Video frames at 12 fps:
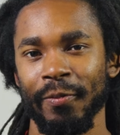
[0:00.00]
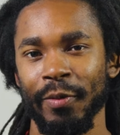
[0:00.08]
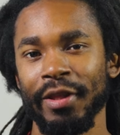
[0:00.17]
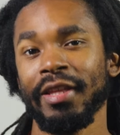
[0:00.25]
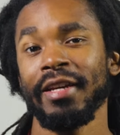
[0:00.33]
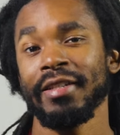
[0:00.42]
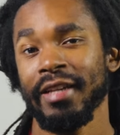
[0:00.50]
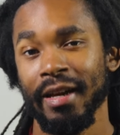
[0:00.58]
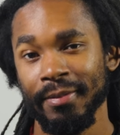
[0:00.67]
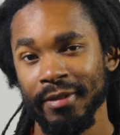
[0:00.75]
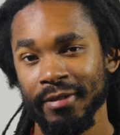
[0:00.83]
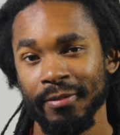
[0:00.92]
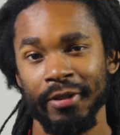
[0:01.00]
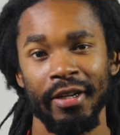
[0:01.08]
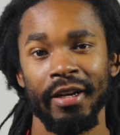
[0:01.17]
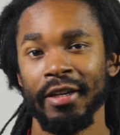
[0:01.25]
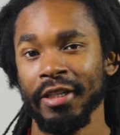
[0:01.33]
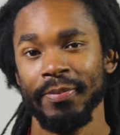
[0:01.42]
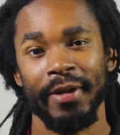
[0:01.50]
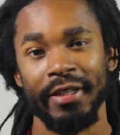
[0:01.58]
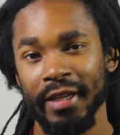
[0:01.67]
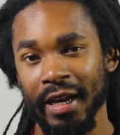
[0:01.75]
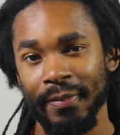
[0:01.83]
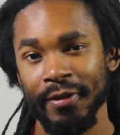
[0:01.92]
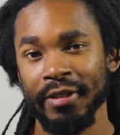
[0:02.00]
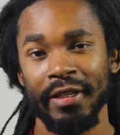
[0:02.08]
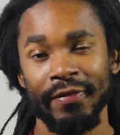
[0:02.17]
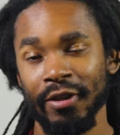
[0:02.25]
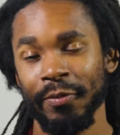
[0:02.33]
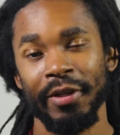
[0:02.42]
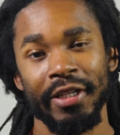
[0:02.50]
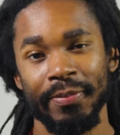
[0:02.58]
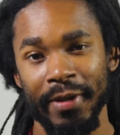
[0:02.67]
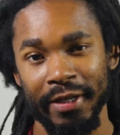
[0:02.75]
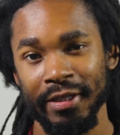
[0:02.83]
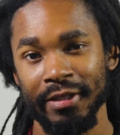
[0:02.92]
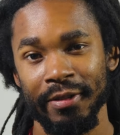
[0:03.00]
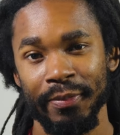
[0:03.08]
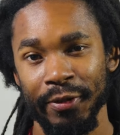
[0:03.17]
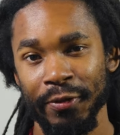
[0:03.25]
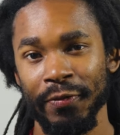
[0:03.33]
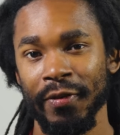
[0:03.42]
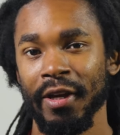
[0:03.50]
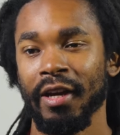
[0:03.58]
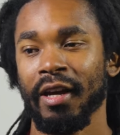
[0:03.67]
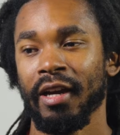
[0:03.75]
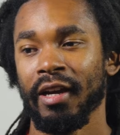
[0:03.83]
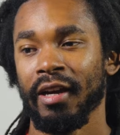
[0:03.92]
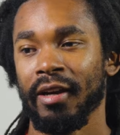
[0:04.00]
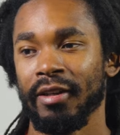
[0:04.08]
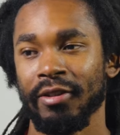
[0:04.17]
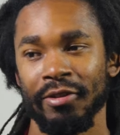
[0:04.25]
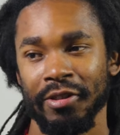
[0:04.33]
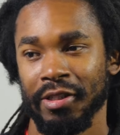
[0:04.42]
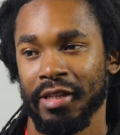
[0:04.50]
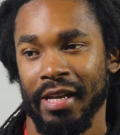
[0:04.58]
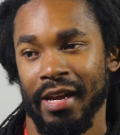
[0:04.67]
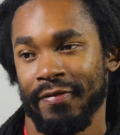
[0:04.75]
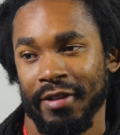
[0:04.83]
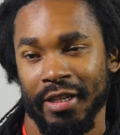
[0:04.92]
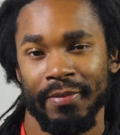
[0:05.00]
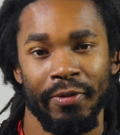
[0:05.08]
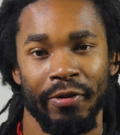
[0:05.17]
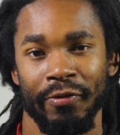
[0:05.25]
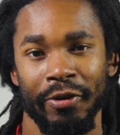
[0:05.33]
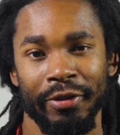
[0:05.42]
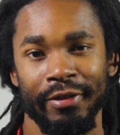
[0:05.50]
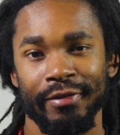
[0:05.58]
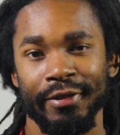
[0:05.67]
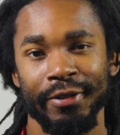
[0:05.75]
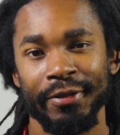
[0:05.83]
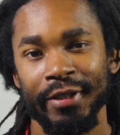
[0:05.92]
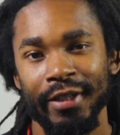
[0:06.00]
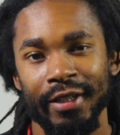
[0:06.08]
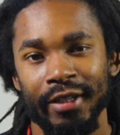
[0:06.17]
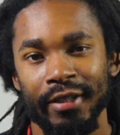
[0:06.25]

when things happen, when the unexpected happens, even though we expected to move, you just have to keep on rolling through.